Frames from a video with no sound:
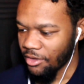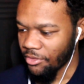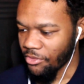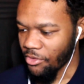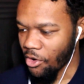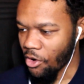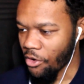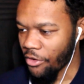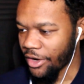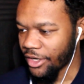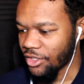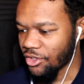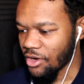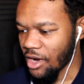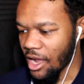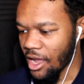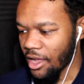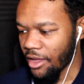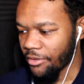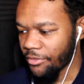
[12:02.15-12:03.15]
Roaring
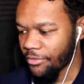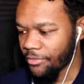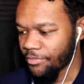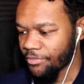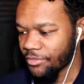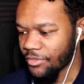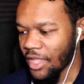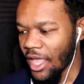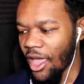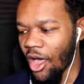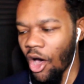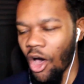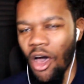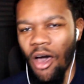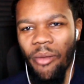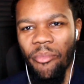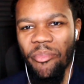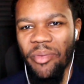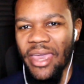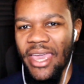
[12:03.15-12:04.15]
drive. They
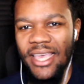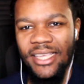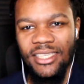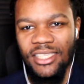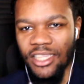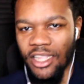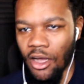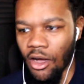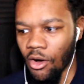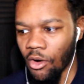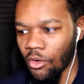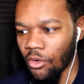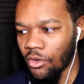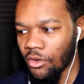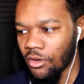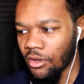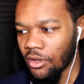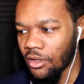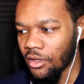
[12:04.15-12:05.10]
all beasts though.